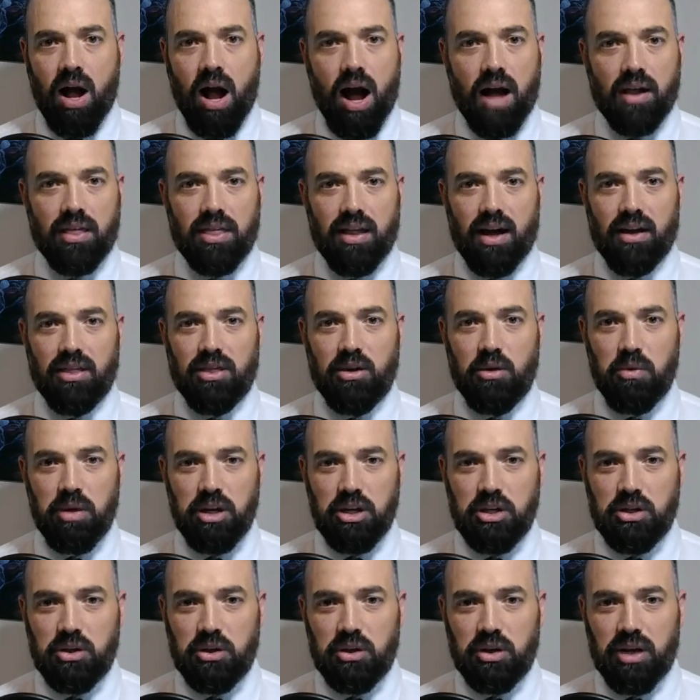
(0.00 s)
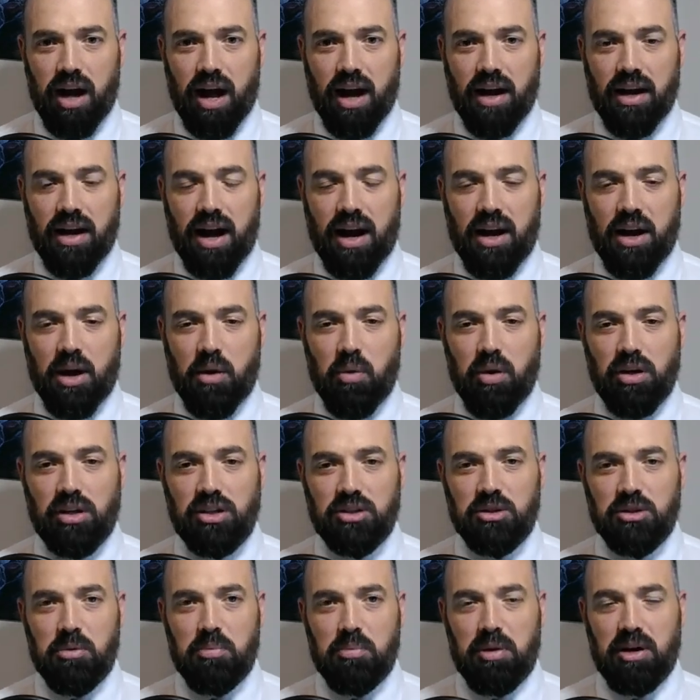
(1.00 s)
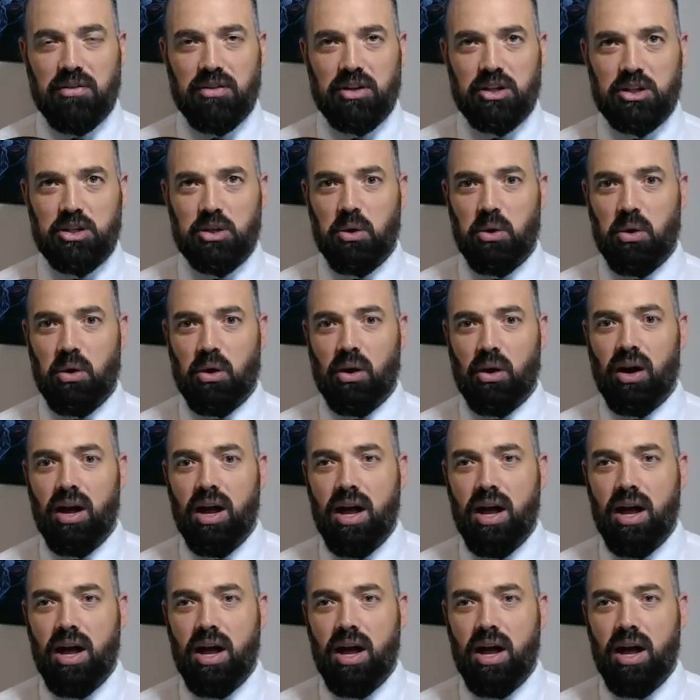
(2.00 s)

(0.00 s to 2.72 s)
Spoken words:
I thought we should, and I wanted to do a bit of a tour.